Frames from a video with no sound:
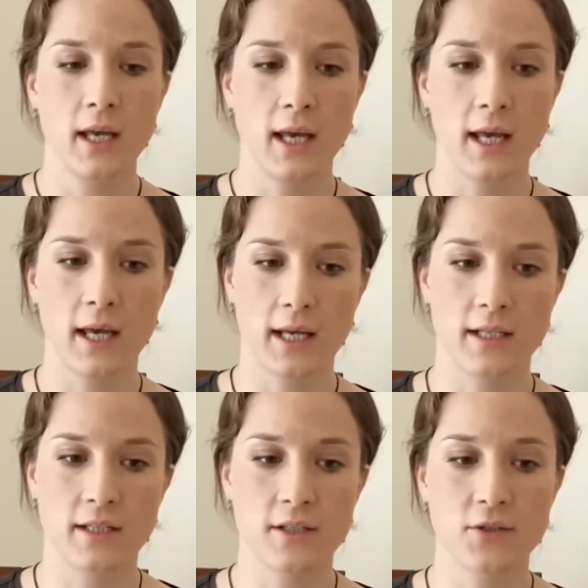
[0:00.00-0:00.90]

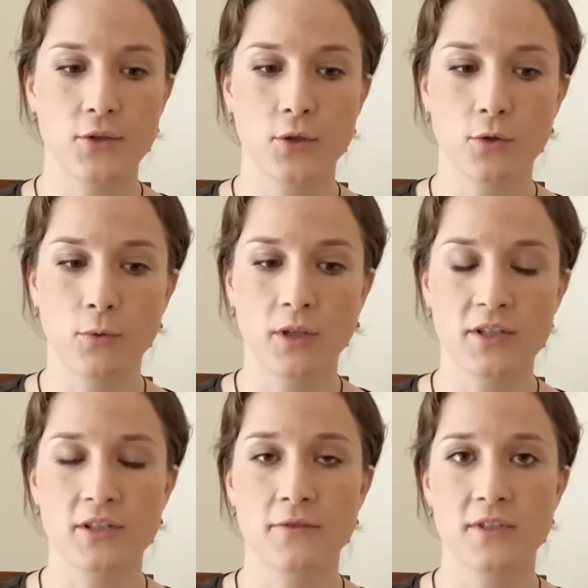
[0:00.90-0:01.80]
And
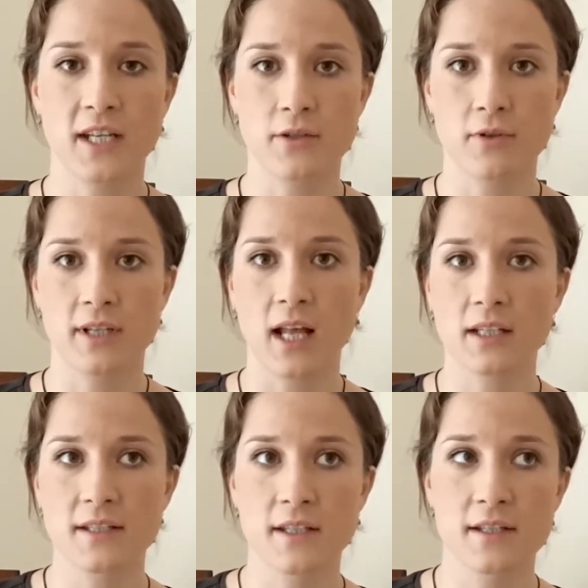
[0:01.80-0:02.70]
qualitative data
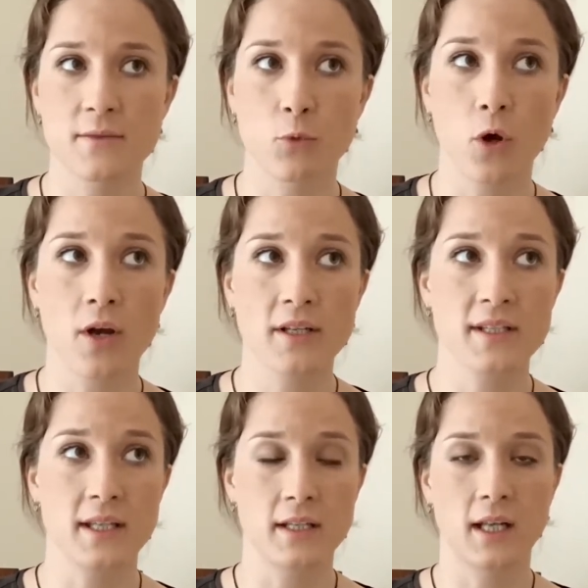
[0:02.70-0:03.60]
analysis works
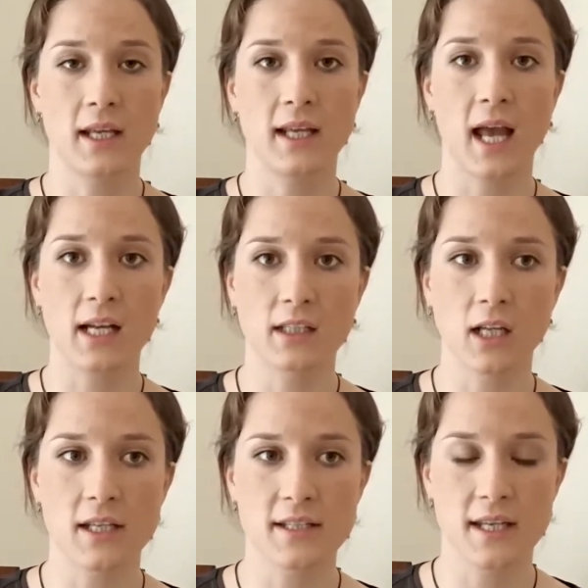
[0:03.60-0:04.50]
in like
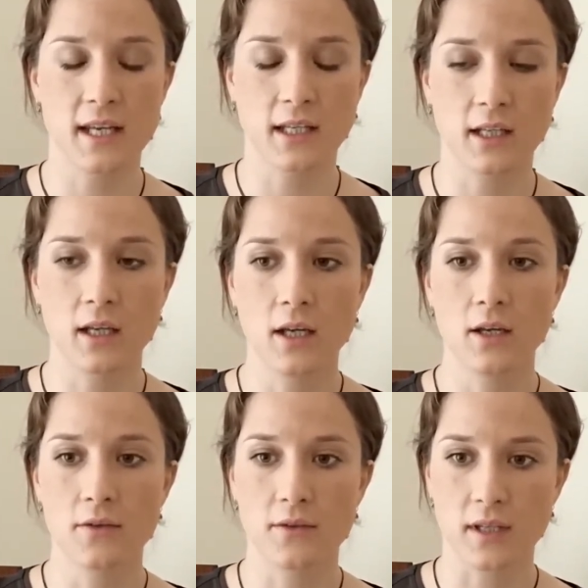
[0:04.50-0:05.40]
analyzing
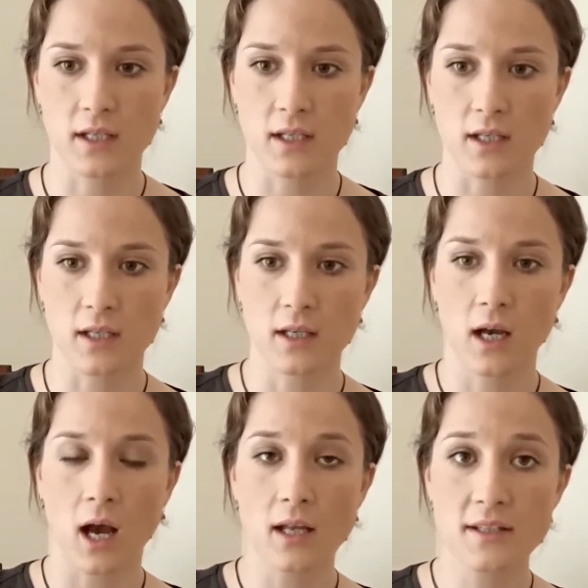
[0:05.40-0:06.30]
the
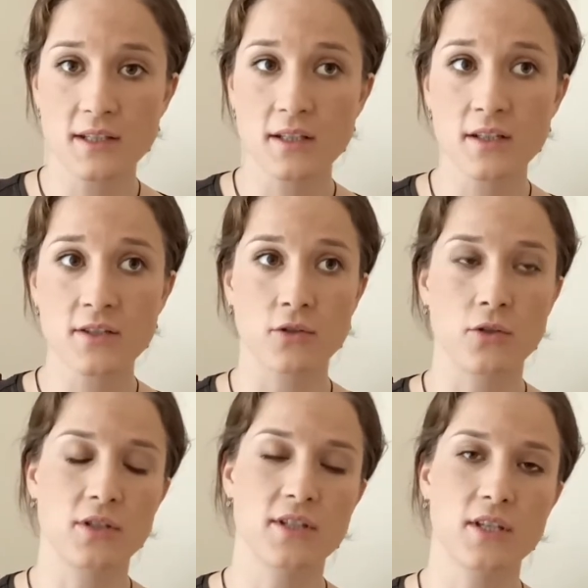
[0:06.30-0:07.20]
answers. So you
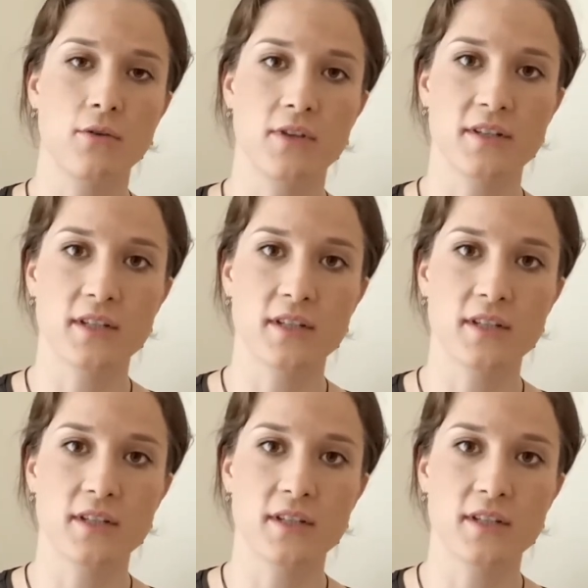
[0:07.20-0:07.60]
can see on this